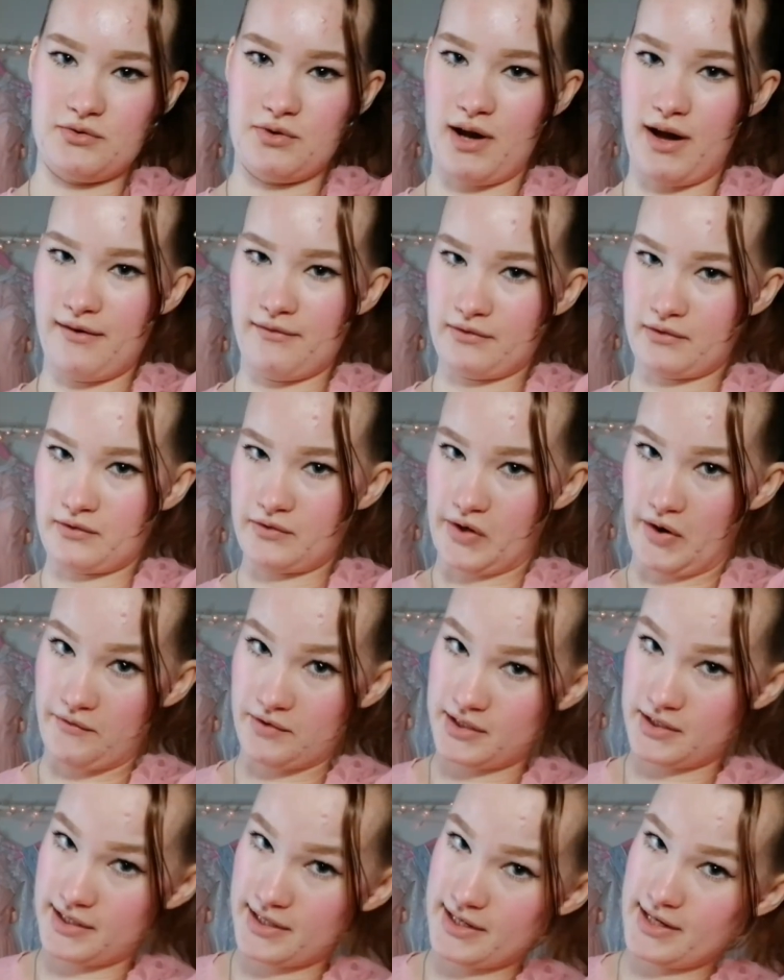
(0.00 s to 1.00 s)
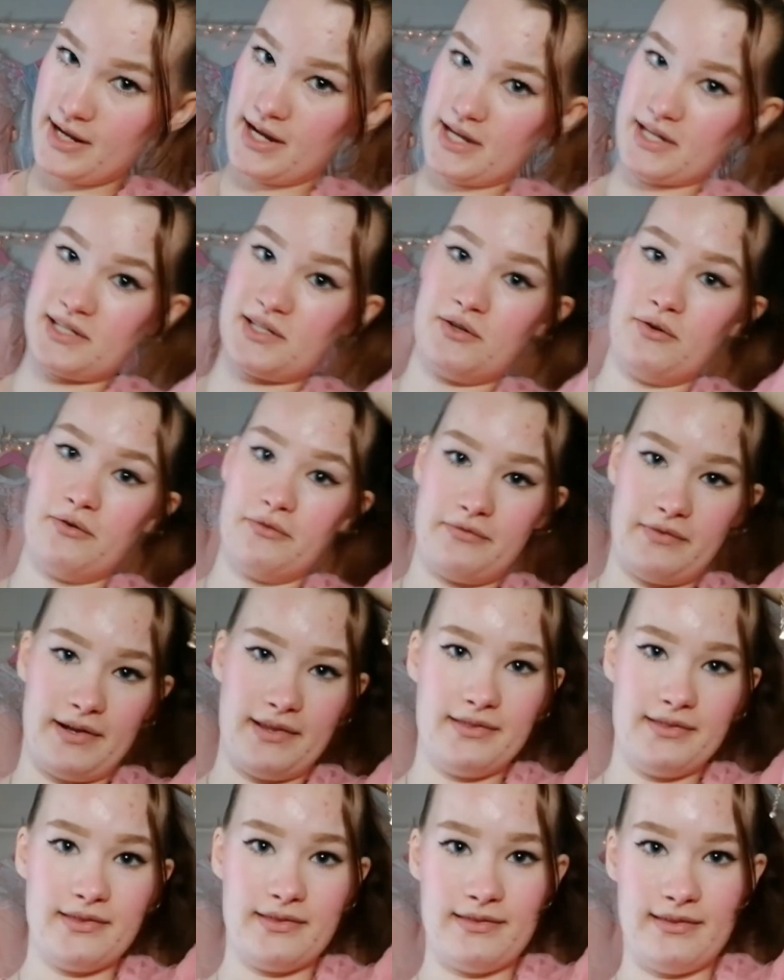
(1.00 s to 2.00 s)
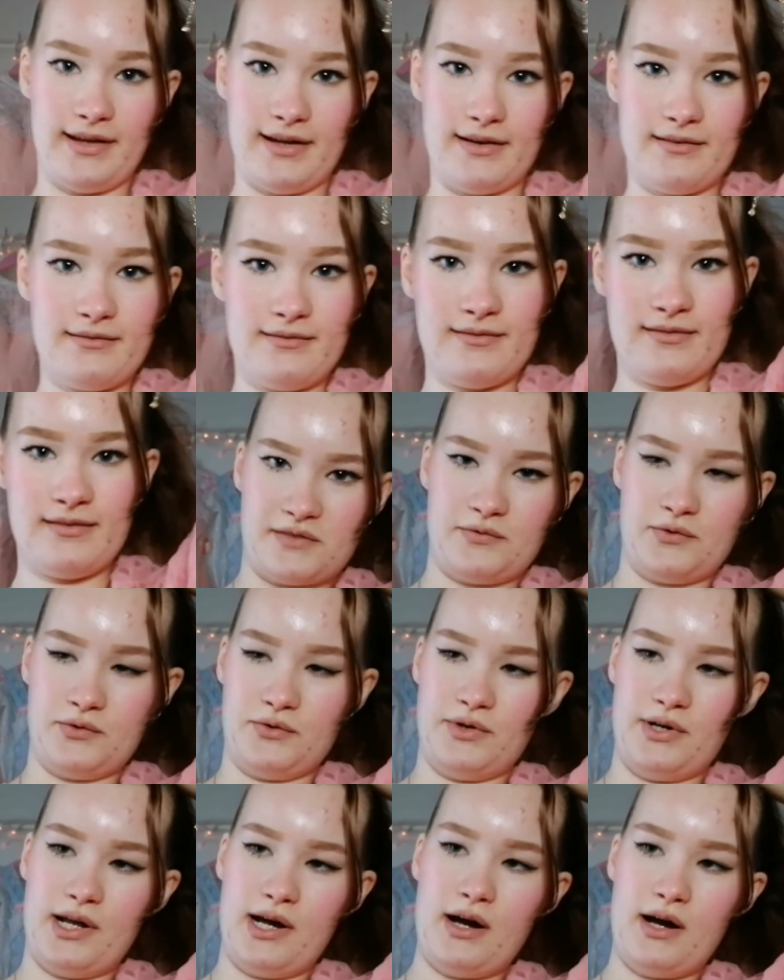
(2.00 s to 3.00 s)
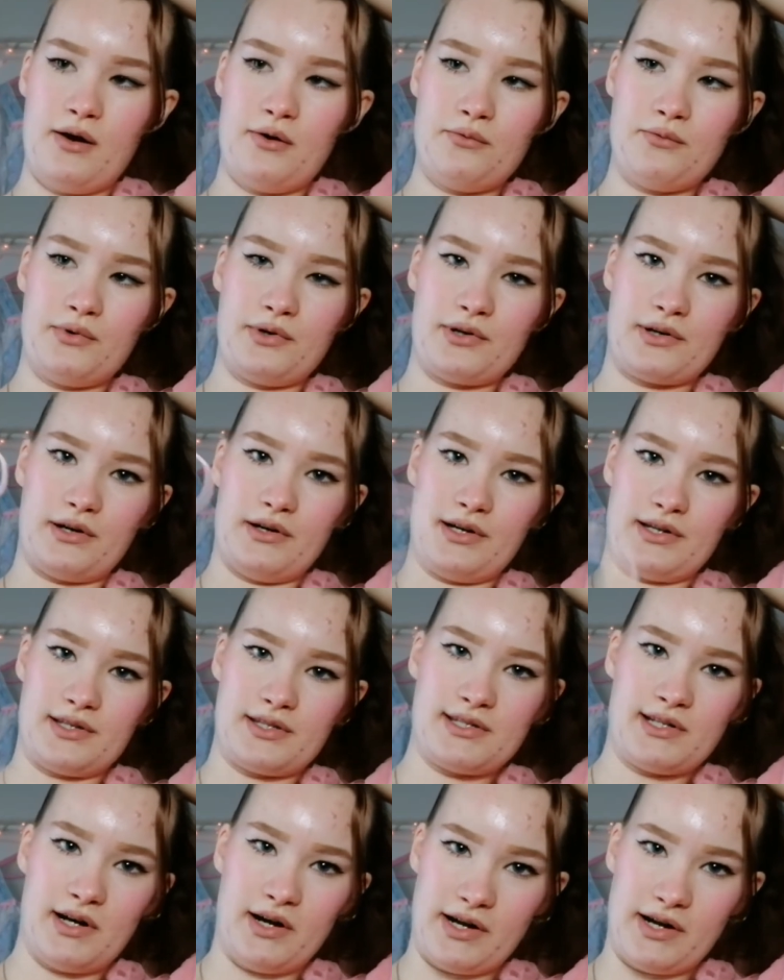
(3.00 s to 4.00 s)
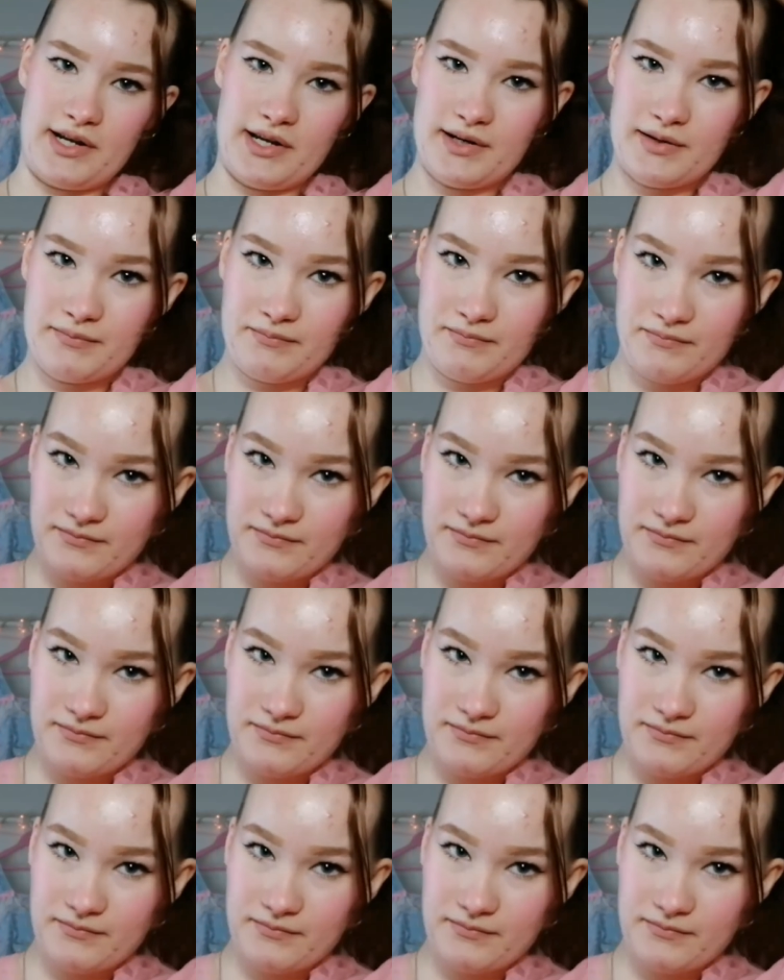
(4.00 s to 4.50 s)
you have gravity as your friend then. As for now, we're gonna tie it.